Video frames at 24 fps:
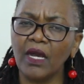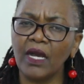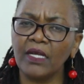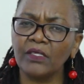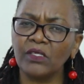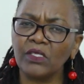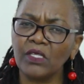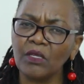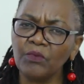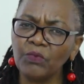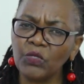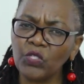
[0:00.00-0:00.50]

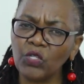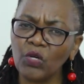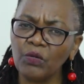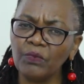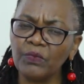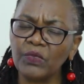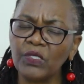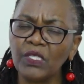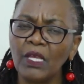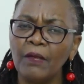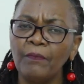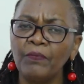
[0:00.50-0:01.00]

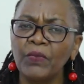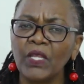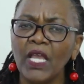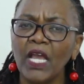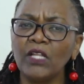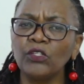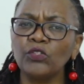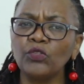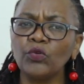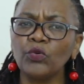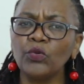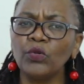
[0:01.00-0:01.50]
symptoms.
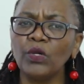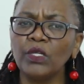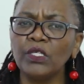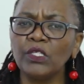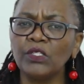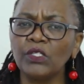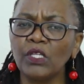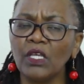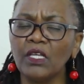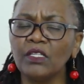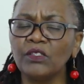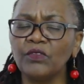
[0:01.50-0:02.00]
And so
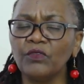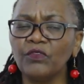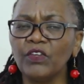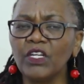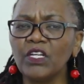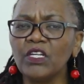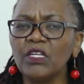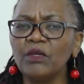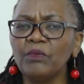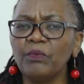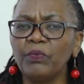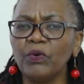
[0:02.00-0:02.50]
it's
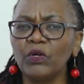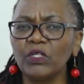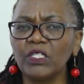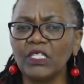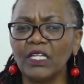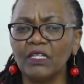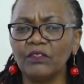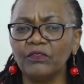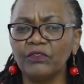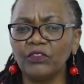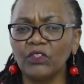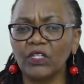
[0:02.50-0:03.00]
very
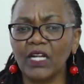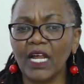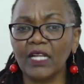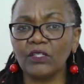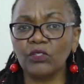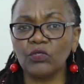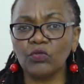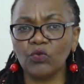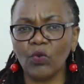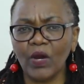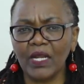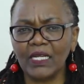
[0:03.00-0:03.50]
important for us
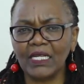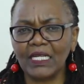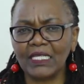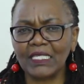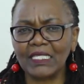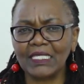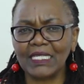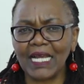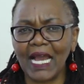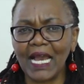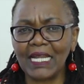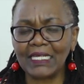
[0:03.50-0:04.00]
to
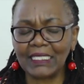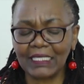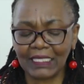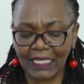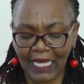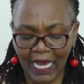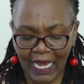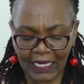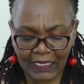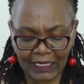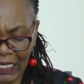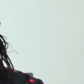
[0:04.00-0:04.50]
understand
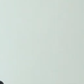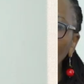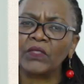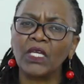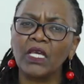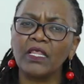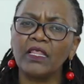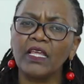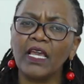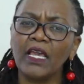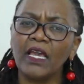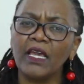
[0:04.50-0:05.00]
that.
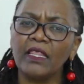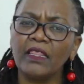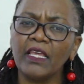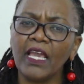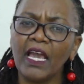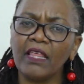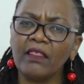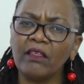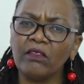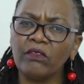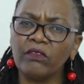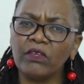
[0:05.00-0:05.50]
The
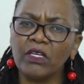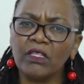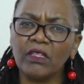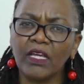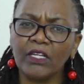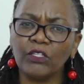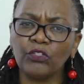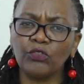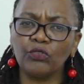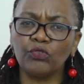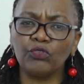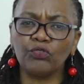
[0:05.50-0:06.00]
other thing
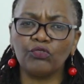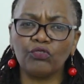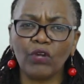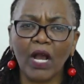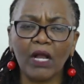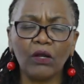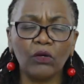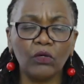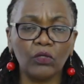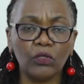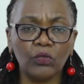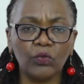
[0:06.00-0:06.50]
that you
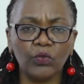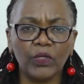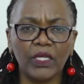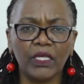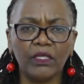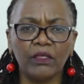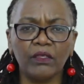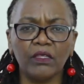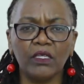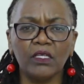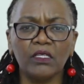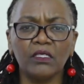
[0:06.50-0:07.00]
struggle
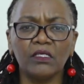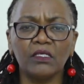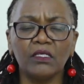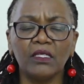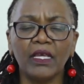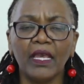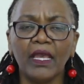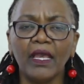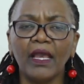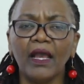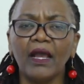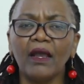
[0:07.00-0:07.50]
with is
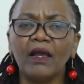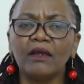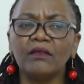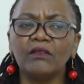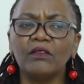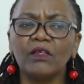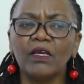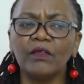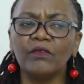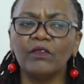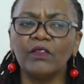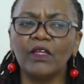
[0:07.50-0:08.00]

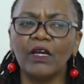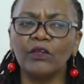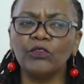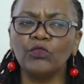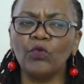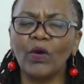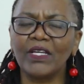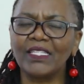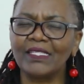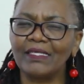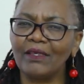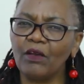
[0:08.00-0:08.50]

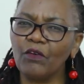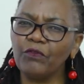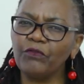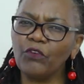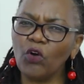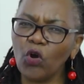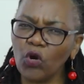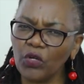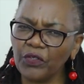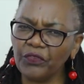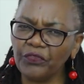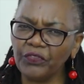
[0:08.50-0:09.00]
your
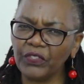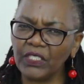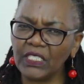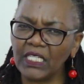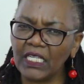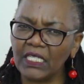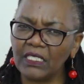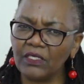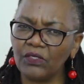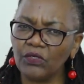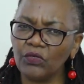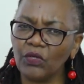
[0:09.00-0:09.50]

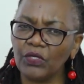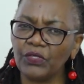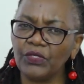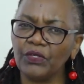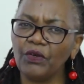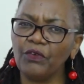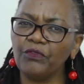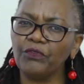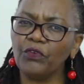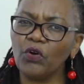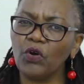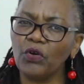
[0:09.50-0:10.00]
self-confidence. Your
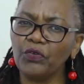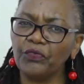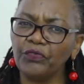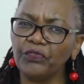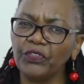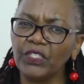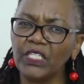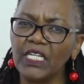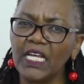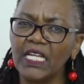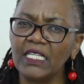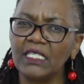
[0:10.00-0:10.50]

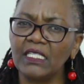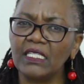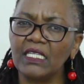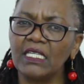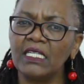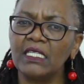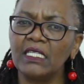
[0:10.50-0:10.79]
self-confidence